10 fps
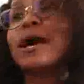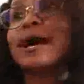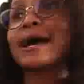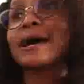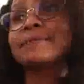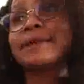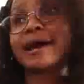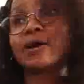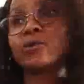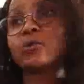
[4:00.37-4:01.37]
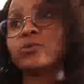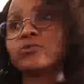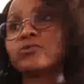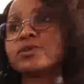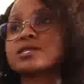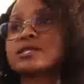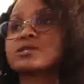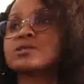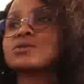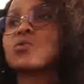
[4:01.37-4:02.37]
I am now
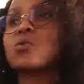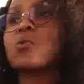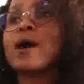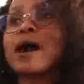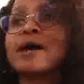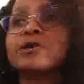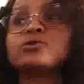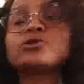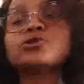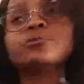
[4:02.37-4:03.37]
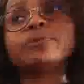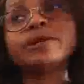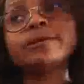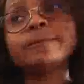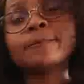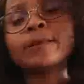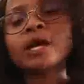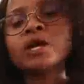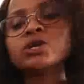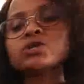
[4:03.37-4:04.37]
versus where I used to be.
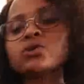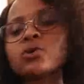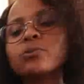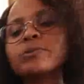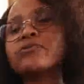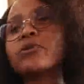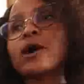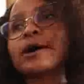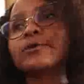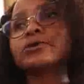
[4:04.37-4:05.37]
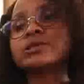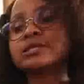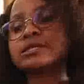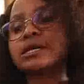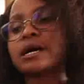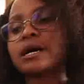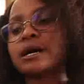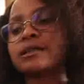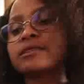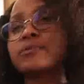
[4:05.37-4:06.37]
So before, I was
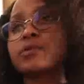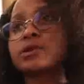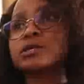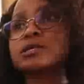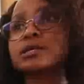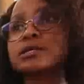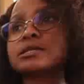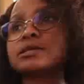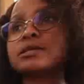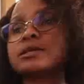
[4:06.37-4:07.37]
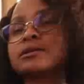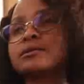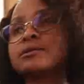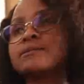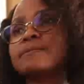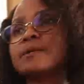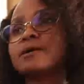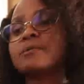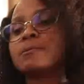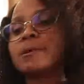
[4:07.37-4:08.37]
at the port as a
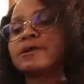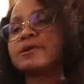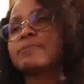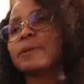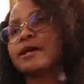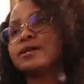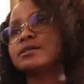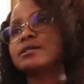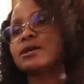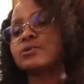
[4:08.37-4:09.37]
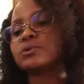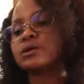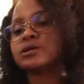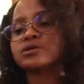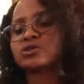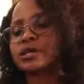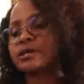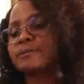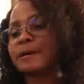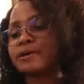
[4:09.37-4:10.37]
marine pilot, a
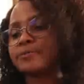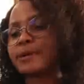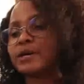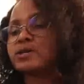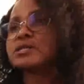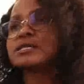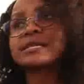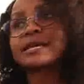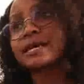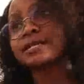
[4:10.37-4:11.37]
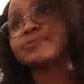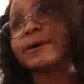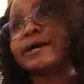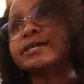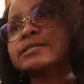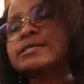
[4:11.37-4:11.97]
trainee marine pilot, a second pilot.